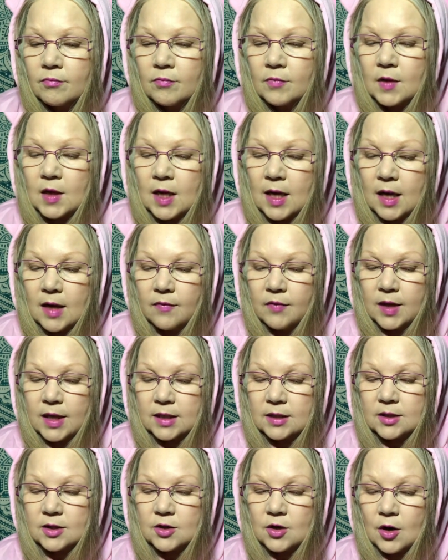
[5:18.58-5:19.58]
to have
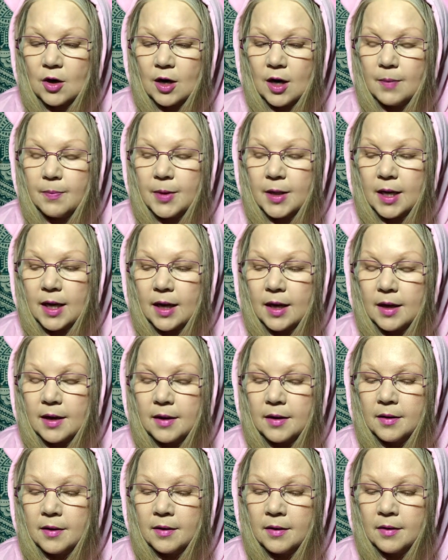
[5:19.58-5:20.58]
that start up
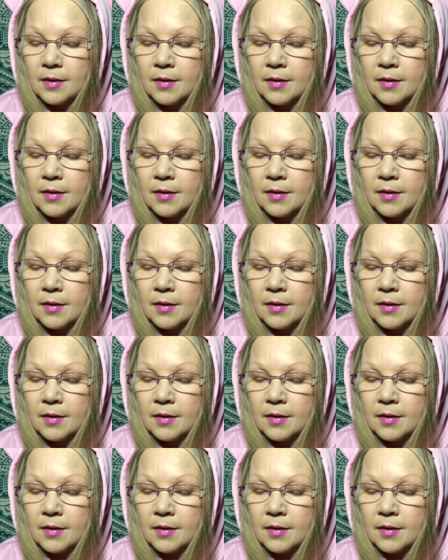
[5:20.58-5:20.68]
again.